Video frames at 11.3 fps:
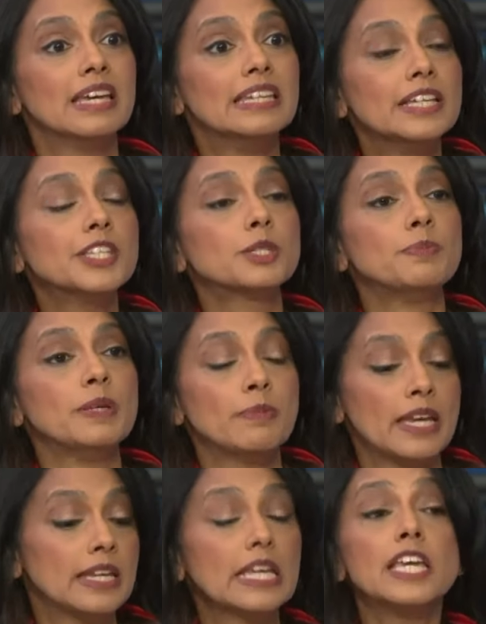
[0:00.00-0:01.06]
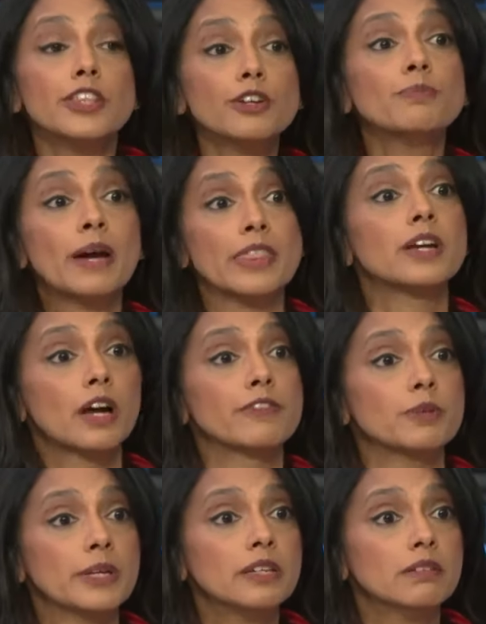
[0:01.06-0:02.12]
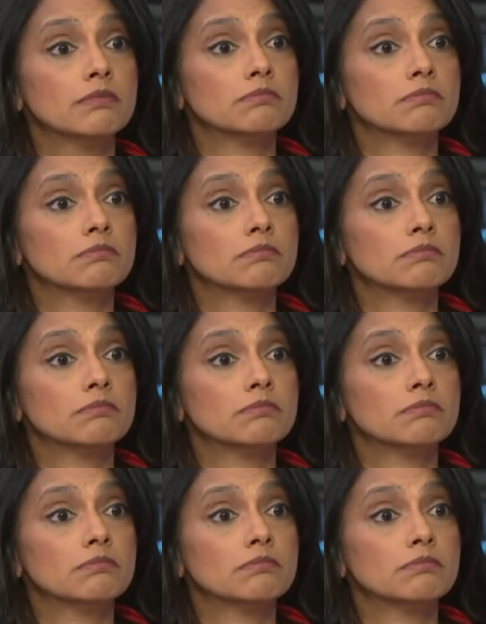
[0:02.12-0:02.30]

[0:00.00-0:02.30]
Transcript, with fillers: needs to be made either by the government